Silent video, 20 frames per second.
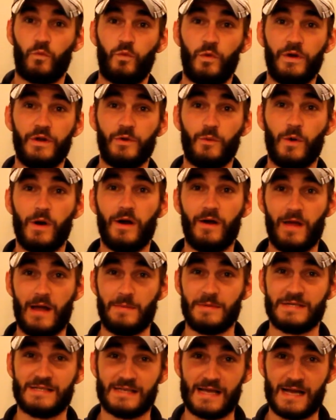Really well.
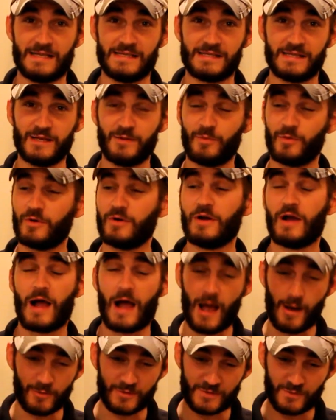I'm a side sleeper.
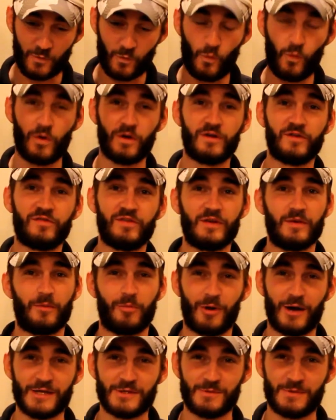I was wonderfully
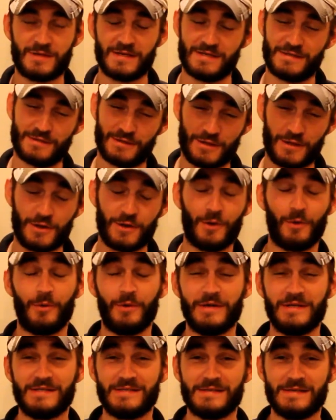impressed with this. The
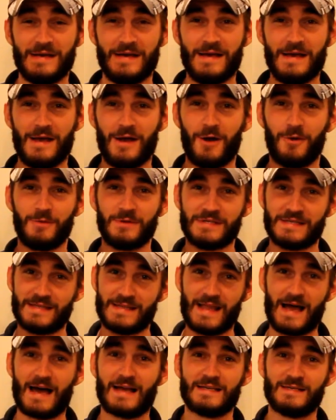noise was
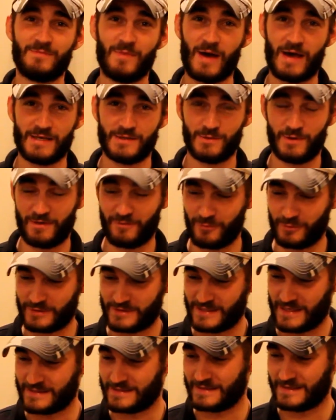not as bad as what everyone
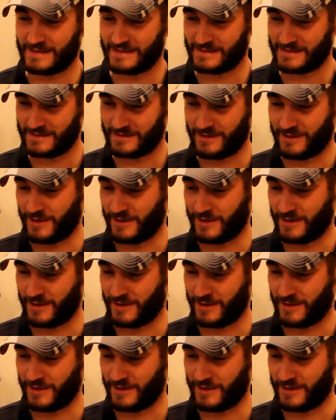says it is.